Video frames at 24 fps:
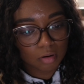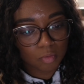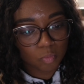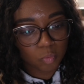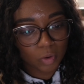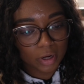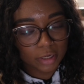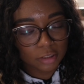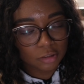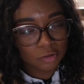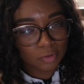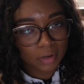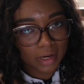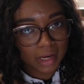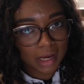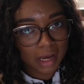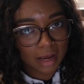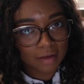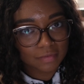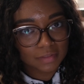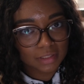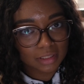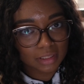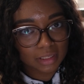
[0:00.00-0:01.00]
when do I
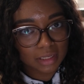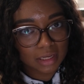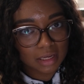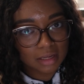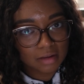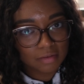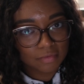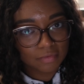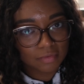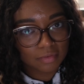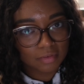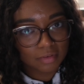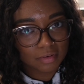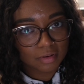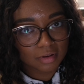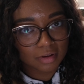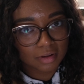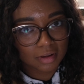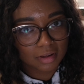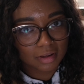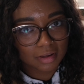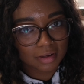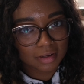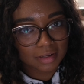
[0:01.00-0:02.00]
have to leave?
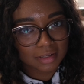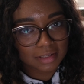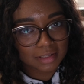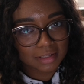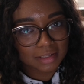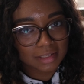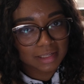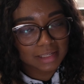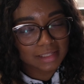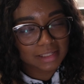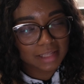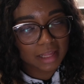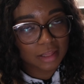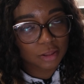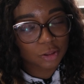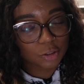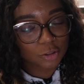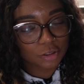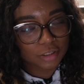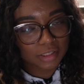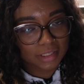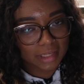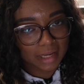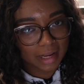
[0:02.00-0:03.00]
He said
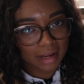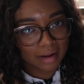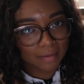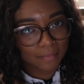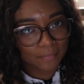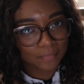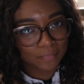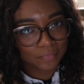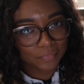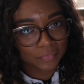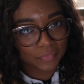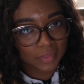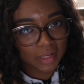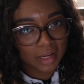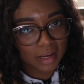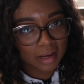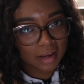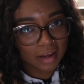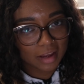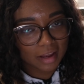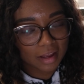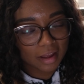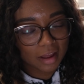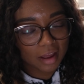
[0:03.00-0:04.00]
Thursday.
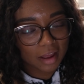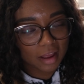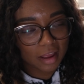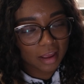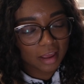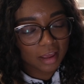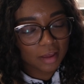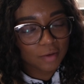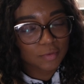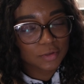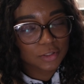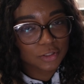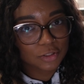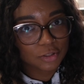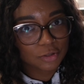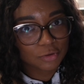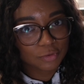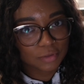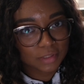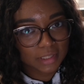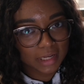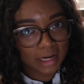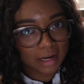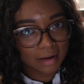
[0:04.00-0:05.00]
It was
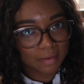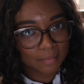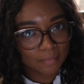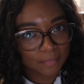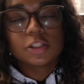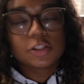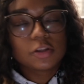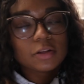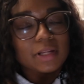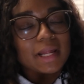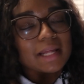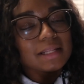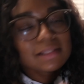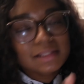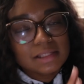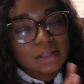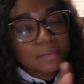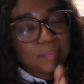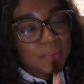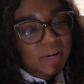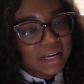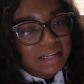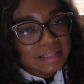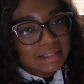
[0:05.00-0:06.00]
Tuesday. So that's
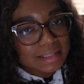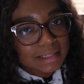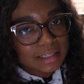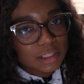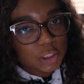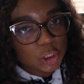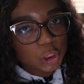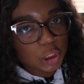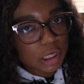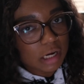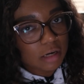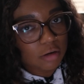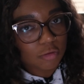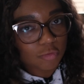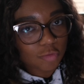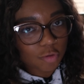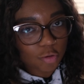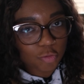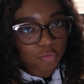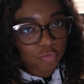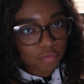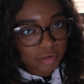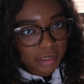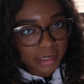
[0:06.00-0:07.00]
the basic
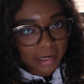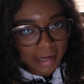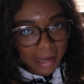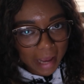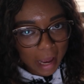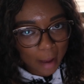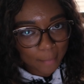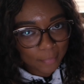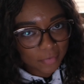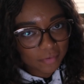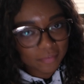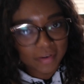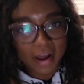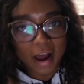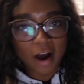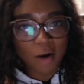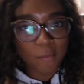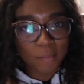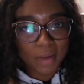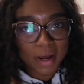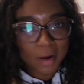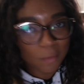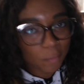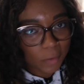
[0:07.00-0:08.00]
general recap of
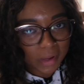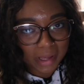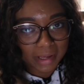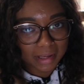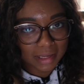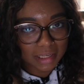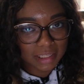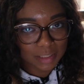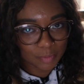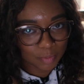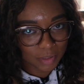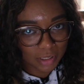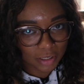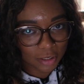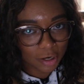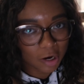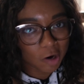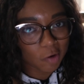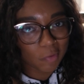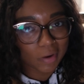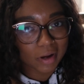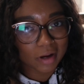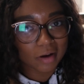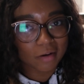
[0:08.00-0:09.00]
how my week has been
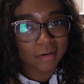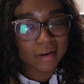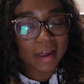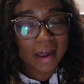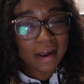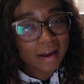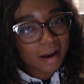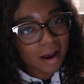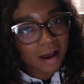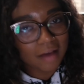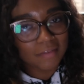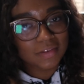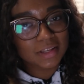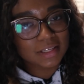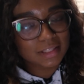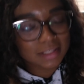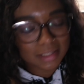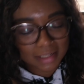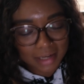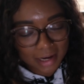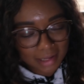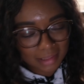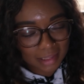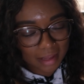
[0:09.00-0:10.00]
going, okay?
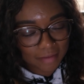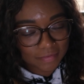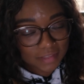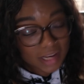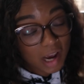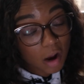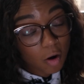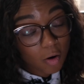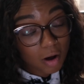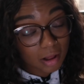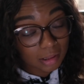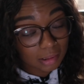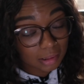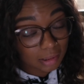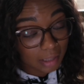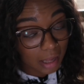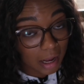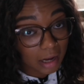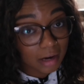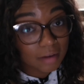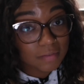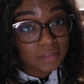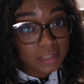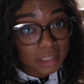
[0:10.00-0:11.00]
Obviously I left out a
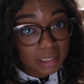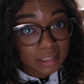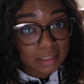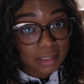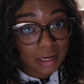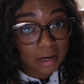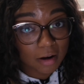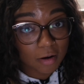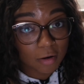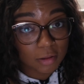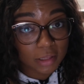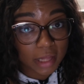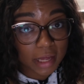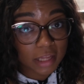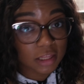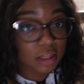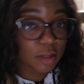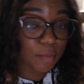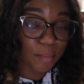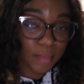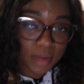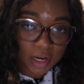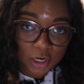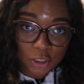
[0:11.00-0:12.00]
lot of detail, like
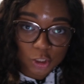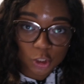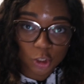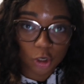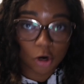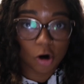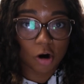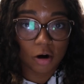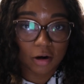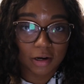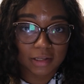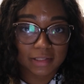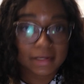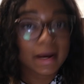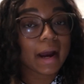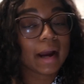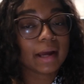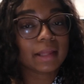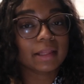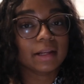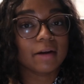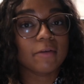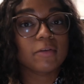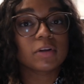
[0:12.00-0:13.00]
the miniature heart
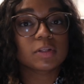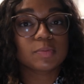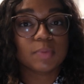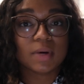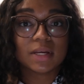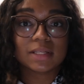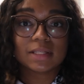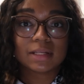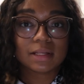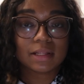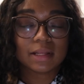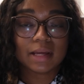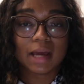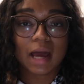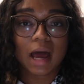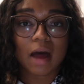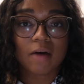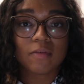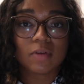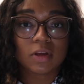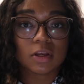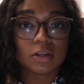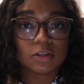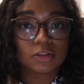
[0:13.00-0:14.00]
attack that I was basically
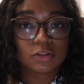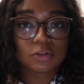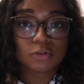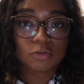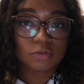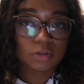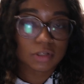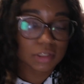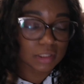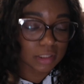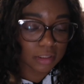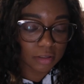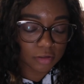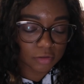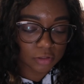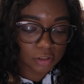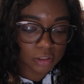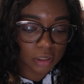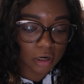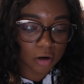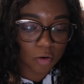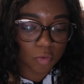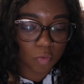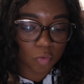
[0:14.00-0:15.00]
having as soon as the
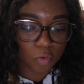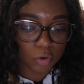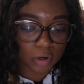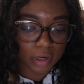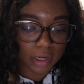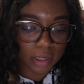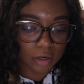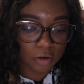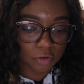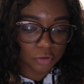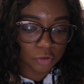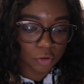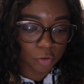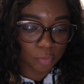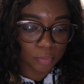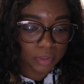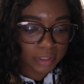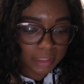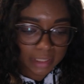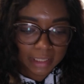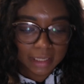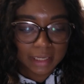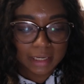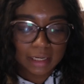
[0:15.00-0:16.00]
stunt coordinator told
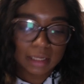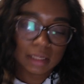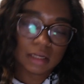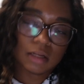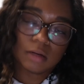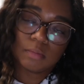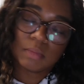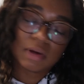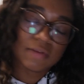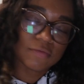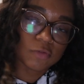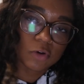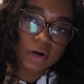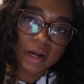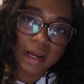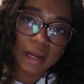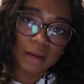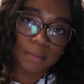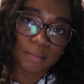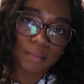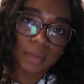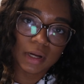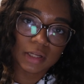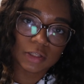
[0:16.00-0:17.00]
me that he needed me for
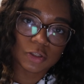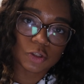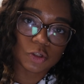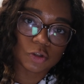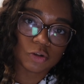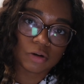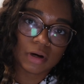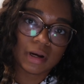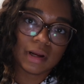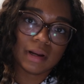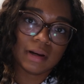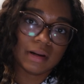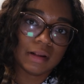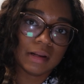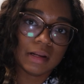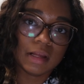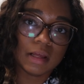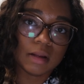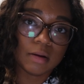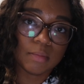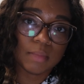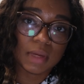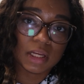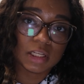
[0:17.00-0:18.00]
8 months straight and he
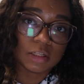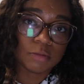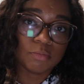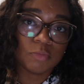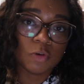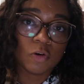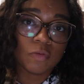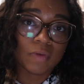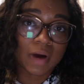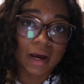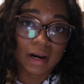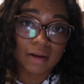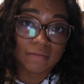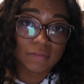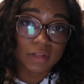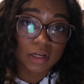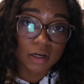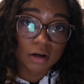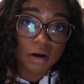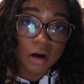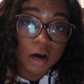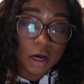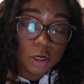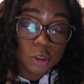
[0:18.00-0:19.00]
needed me to move out of the
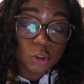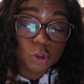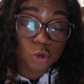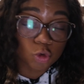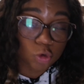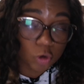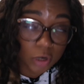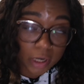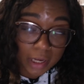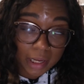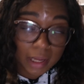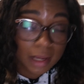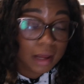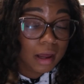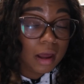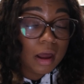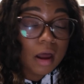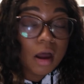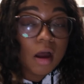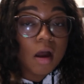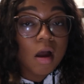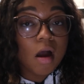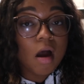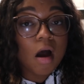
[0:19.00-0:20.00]
country.
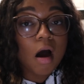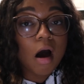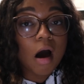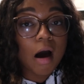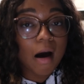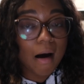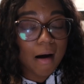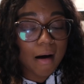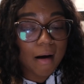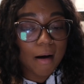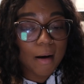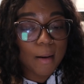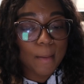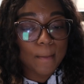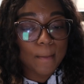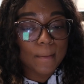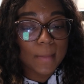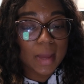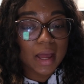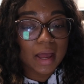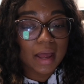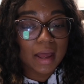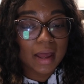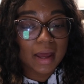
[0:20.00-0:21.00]

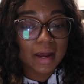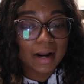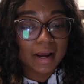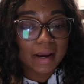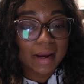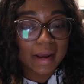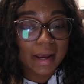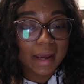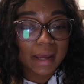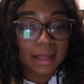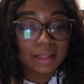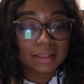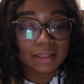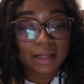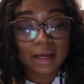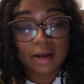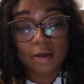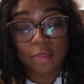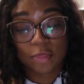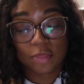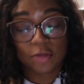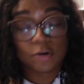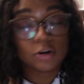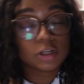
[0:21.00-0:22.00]
And I had like
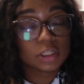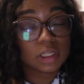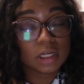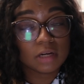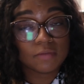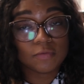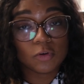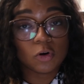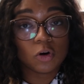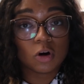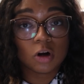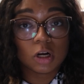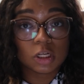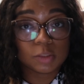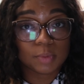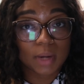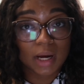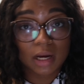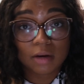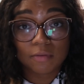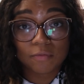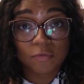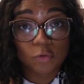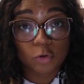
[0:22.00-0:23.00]
13 phone calls
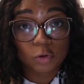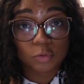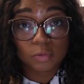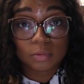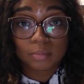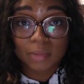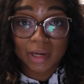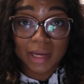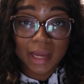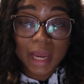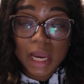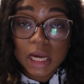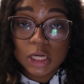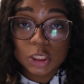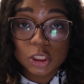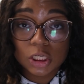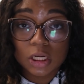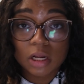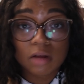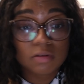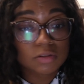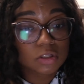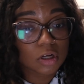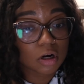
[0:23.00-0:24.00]
back and forth with my
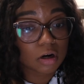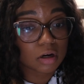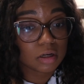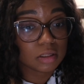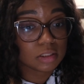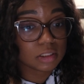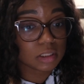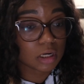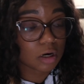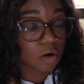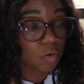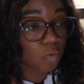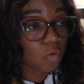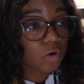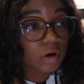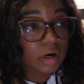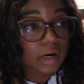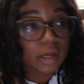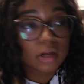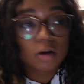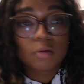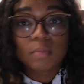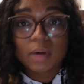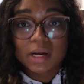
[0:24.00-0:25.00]
agent. I was talking to the stunt
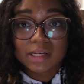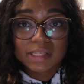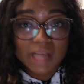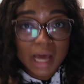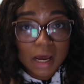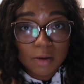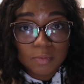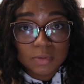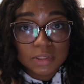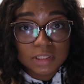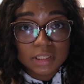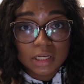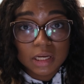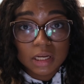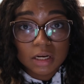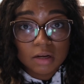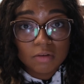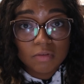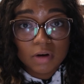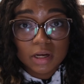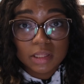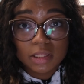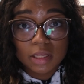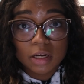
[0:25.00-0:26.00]
coordinator. My dad was
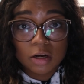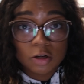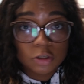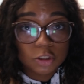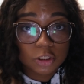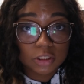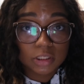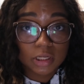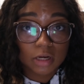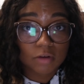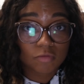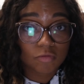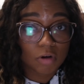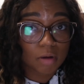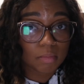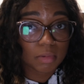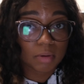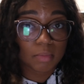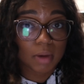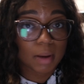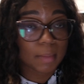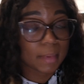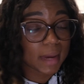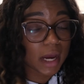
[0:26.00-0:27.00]
standing right there just like
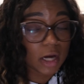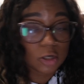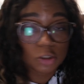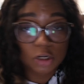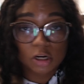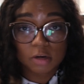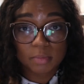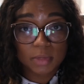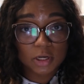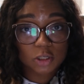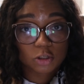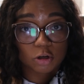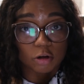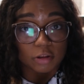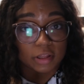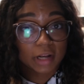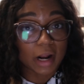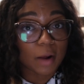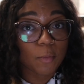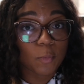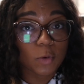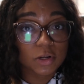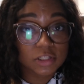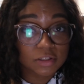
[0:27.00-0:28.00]
rubbing my back, trying to make sure that
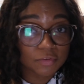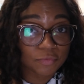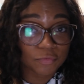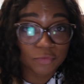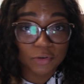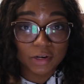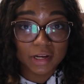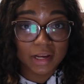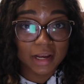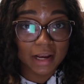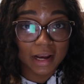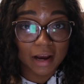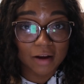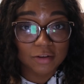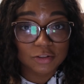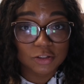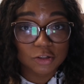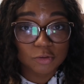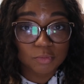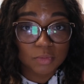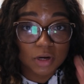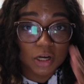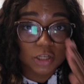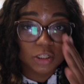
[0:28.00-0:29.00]
I wasn't freaking out
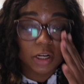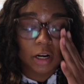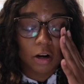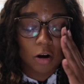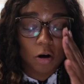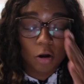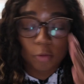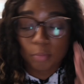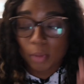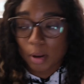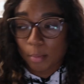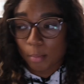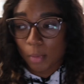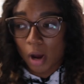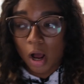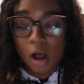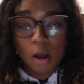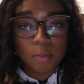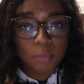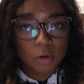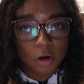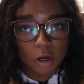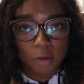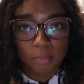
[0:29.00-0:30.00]
too much. I called my
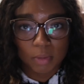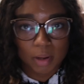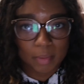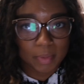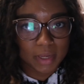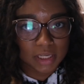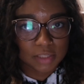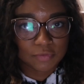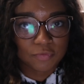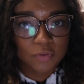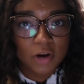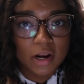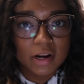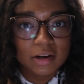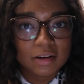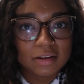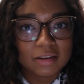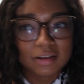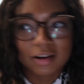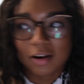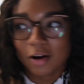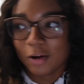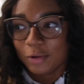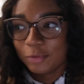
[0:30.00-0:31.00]
mom, called my best friend,
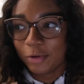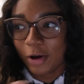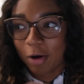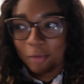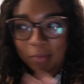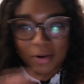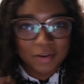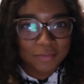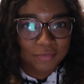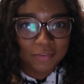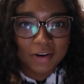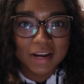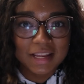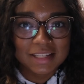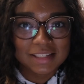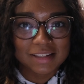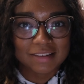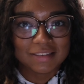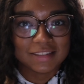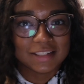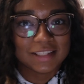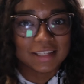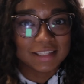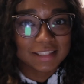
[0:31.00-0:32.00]
called all my friends.
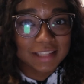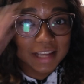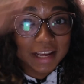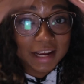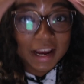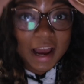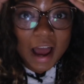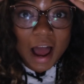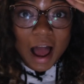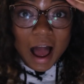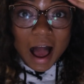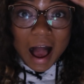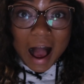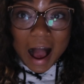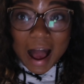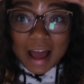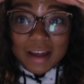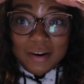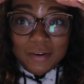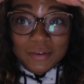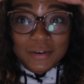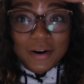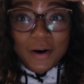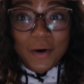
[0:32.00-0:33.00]
I was just like, I
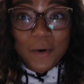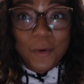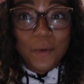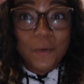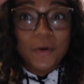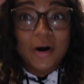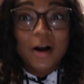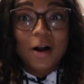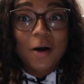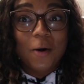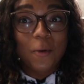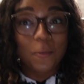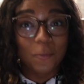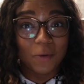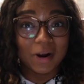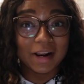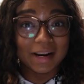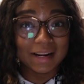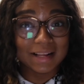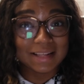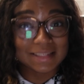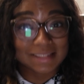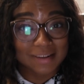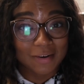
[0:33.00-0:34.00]
don't know
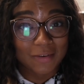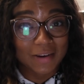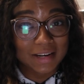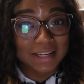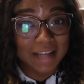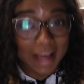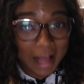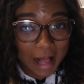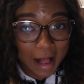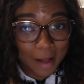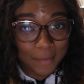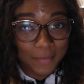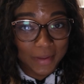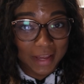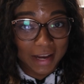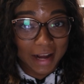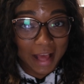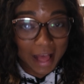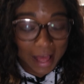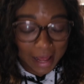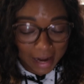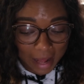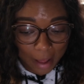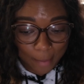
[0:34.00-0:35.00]
what is going to happen
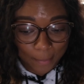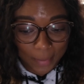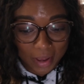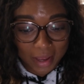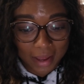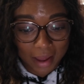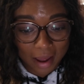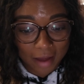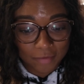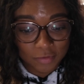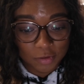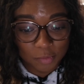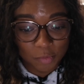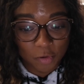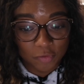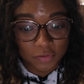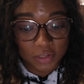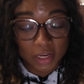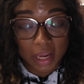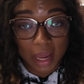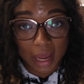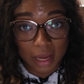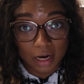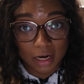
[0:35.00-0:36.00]
and I might have to move
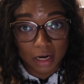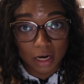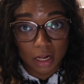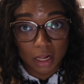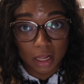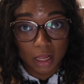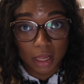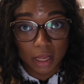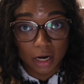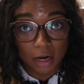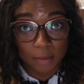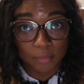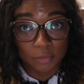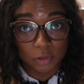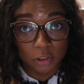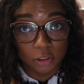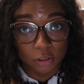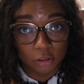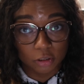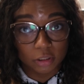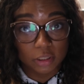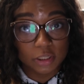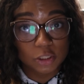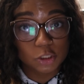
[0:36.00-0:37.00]
to Canada and I'm
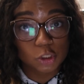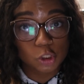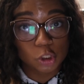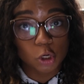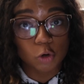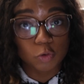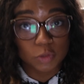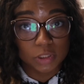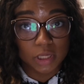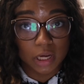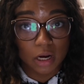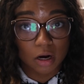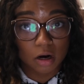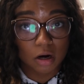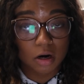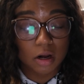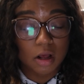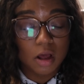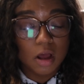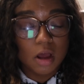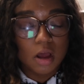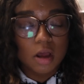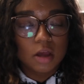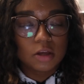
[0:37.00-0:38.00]
literally so
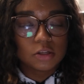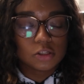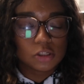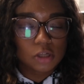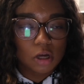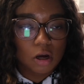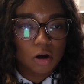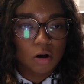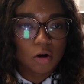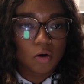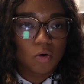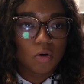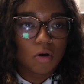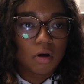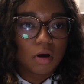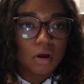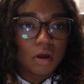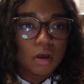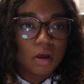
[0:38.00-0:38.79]
scared. So